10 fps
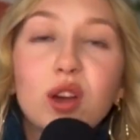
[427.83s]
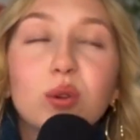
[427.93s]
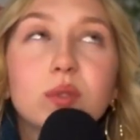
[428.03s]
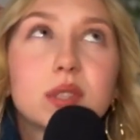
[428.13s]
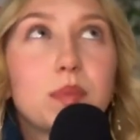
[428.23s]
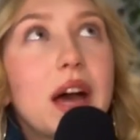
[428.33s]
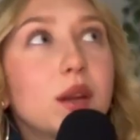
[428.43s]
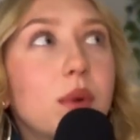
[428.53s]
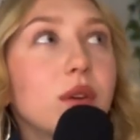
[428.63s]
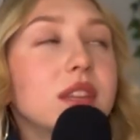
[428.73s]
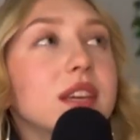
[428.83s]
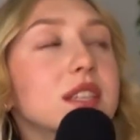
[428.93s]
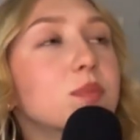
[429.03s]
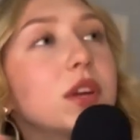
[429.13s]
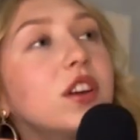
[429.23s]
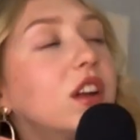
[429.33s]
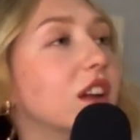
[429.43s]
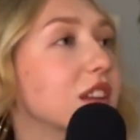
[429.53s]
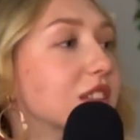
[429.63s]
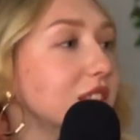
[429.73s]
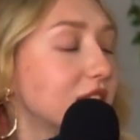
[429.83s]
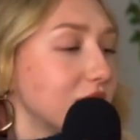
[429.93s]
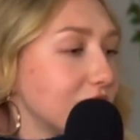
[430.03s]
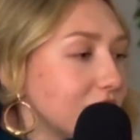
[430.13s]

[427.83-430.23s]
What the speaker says: What was bad about the experience?